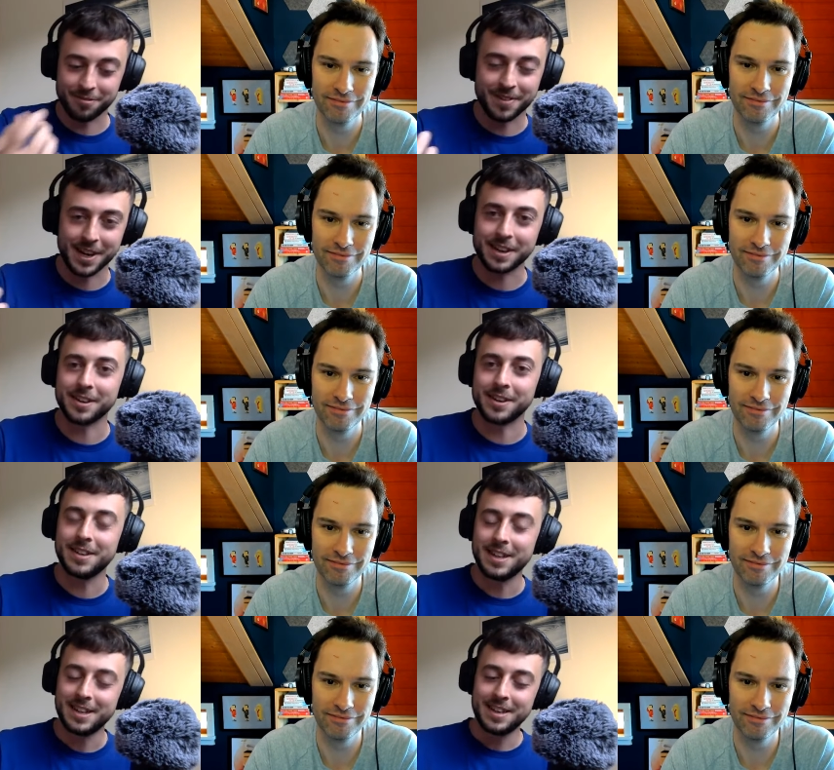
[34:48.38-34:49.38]
Speaker 1: of like
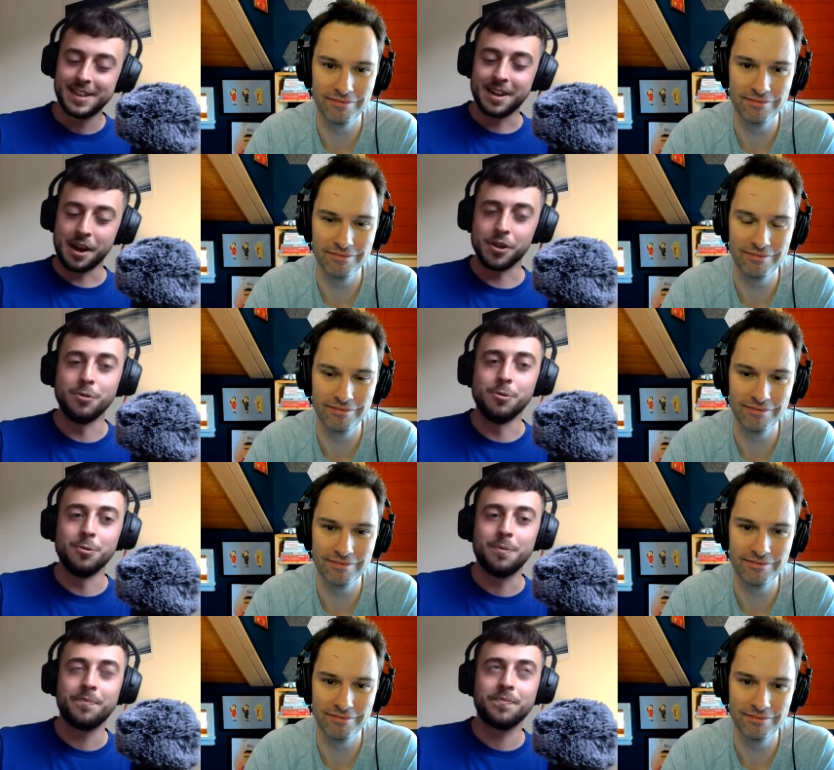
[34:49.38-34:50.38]
an
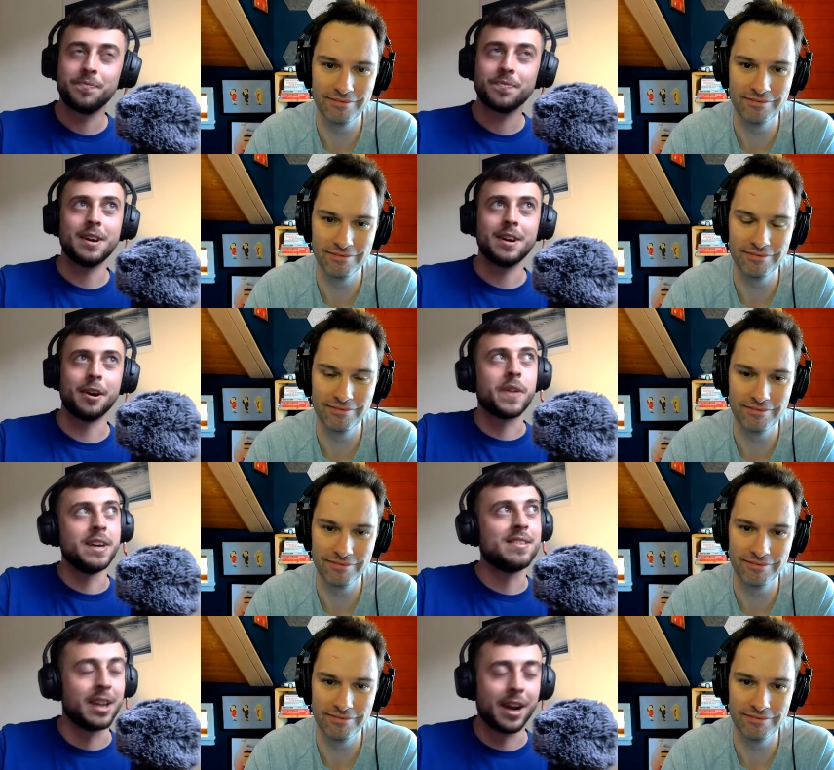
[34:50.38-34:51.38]

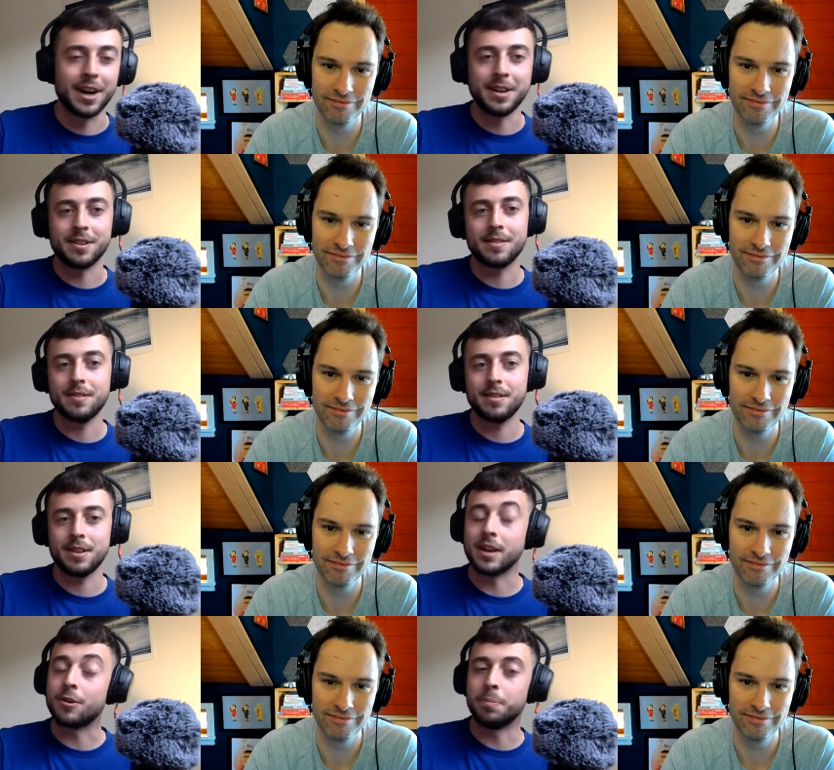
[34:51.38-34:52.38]
updated United
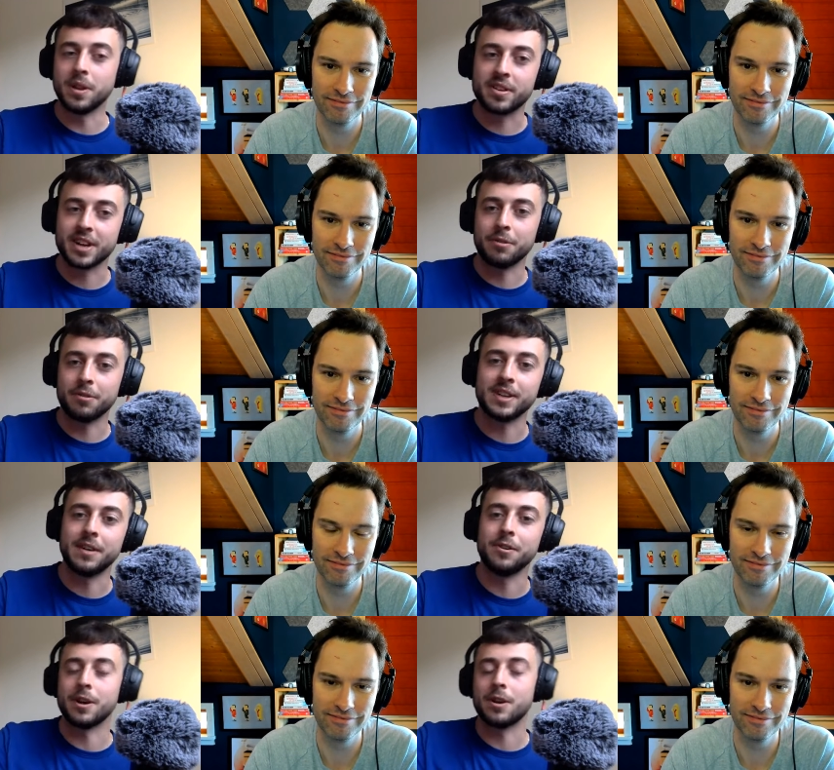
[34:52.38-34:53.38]
It could be the South
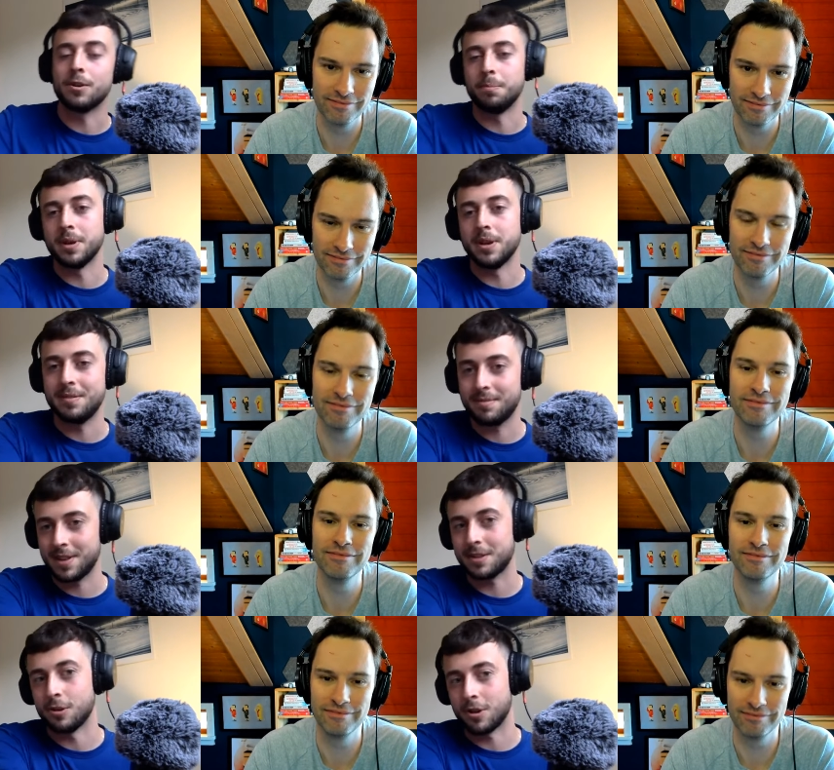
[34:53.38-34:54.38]
Stand, or it could be
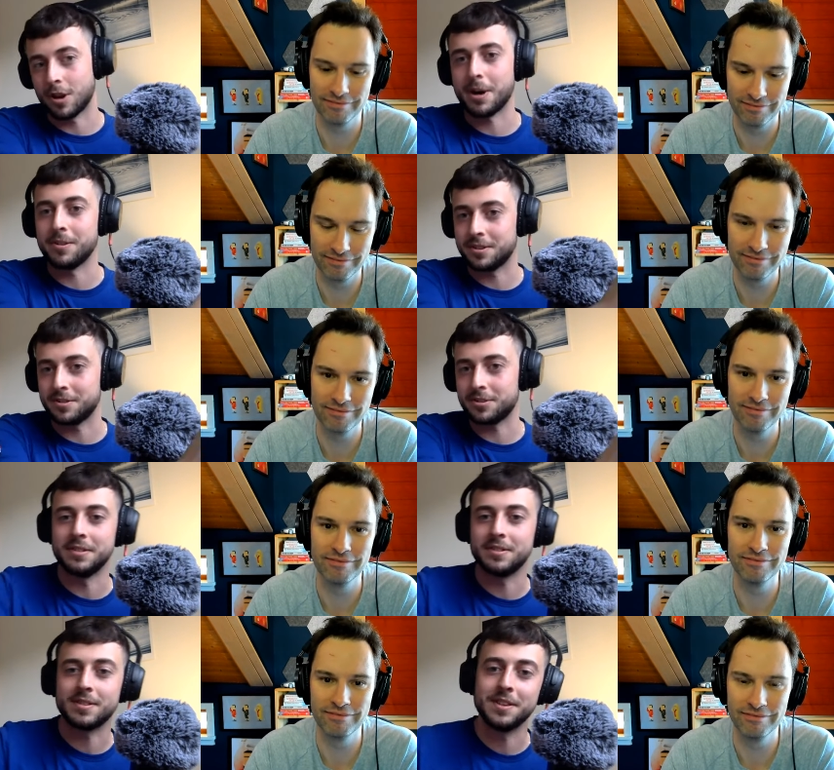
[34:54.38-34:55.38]
they're talking about this
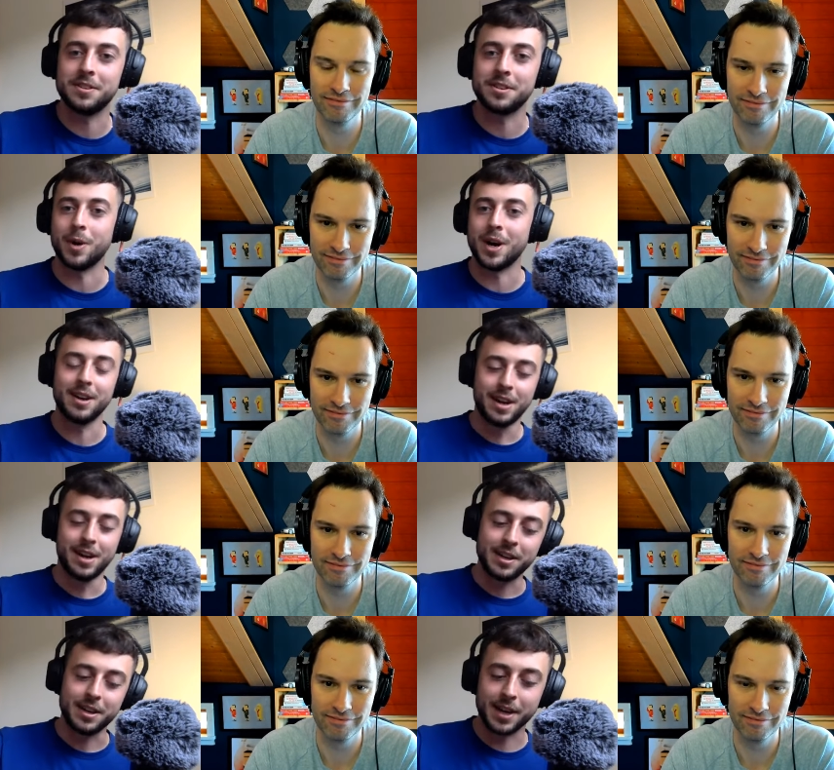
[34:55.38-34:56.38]
train station where
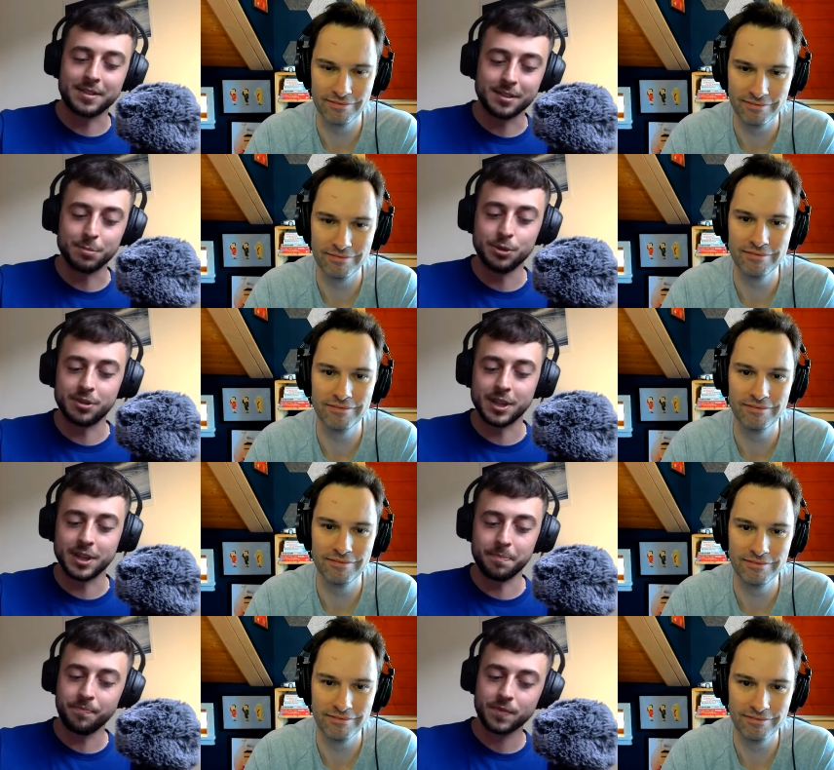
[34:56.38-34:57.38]
United's
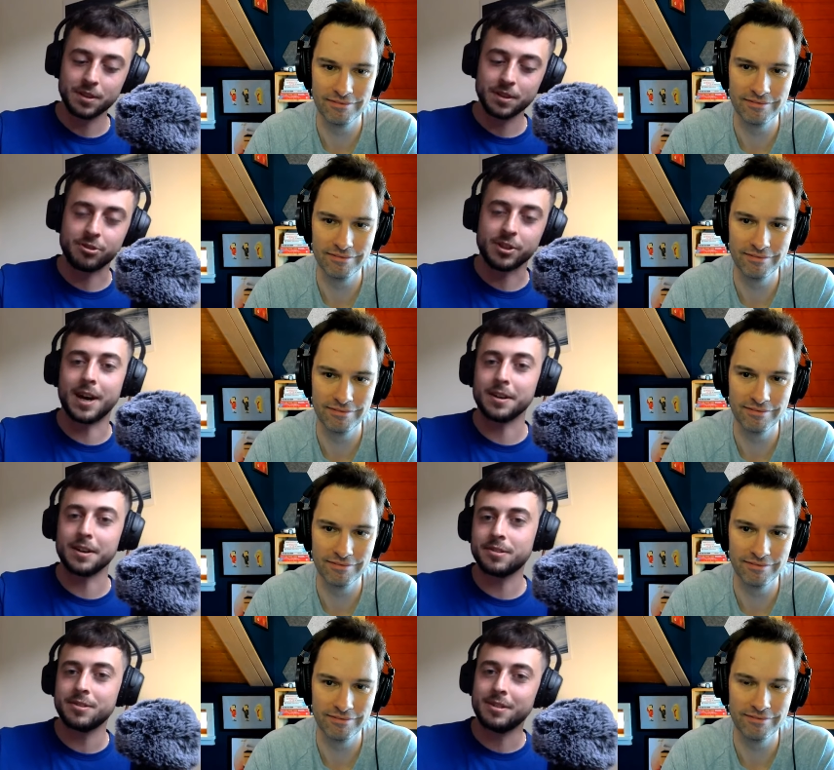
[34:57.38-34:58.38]
museum
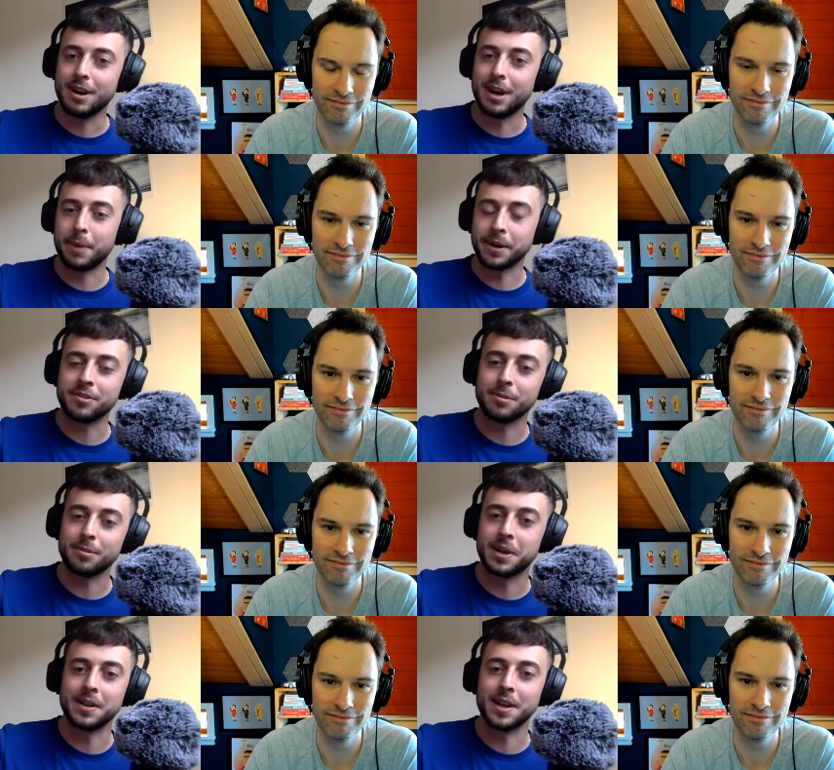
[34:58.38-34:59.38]
starts at Manchester
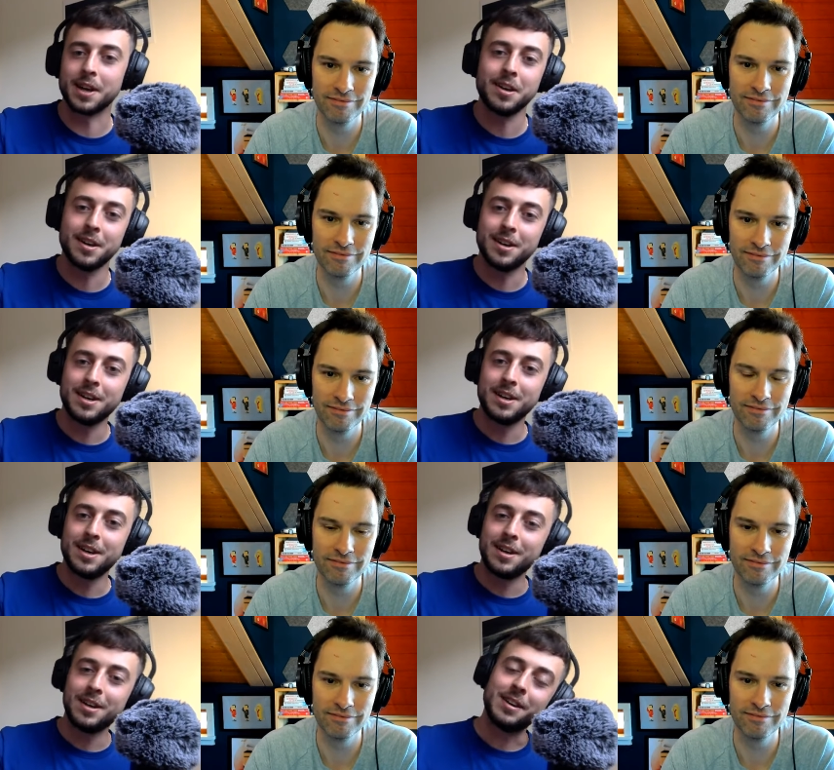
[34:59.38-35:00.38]
Piccadilly.
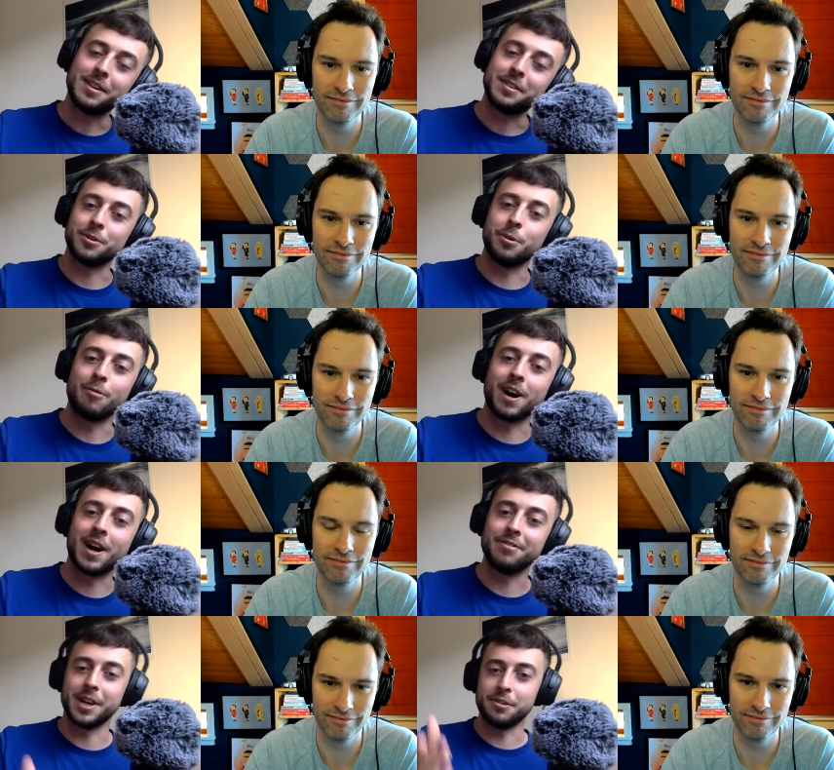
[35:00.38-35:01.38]
And so you
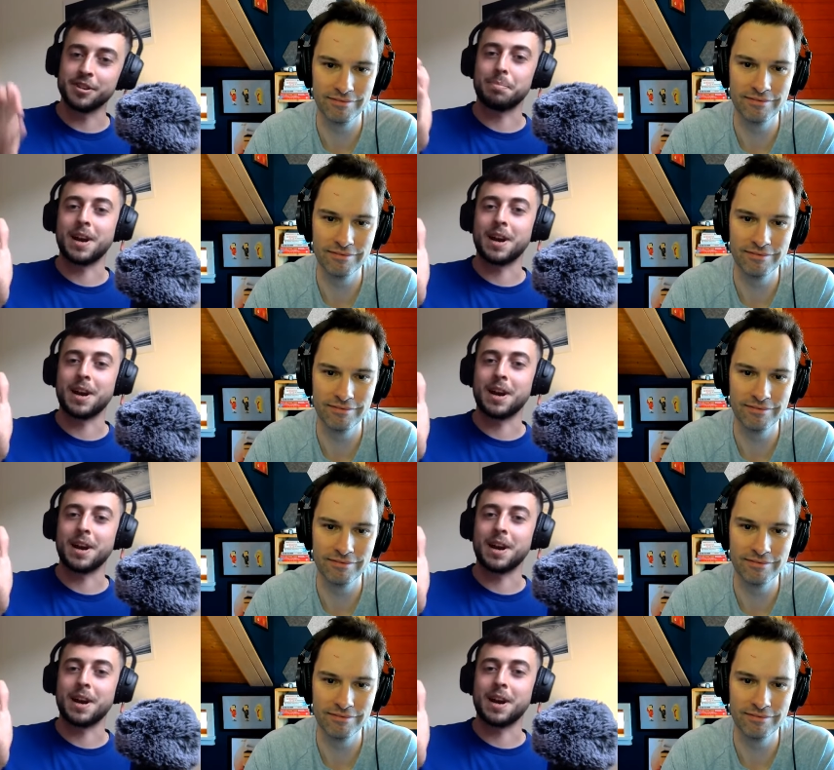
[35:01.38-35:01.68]
arrive and there is a